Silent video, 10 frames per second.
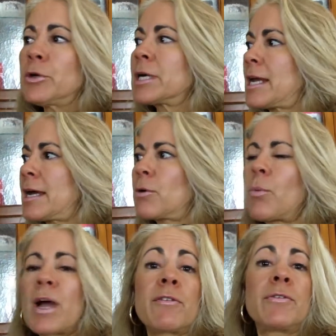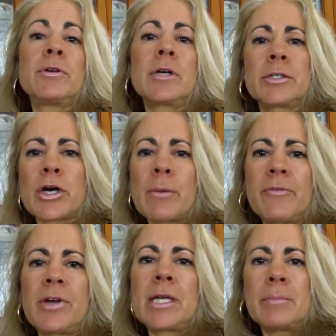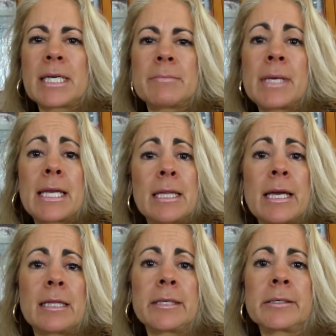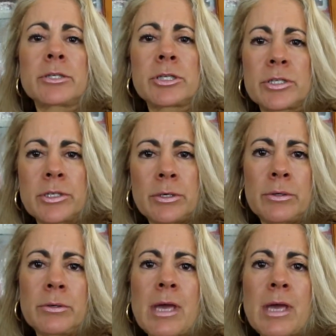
You can add a wet food on top of it and make it like a little stew.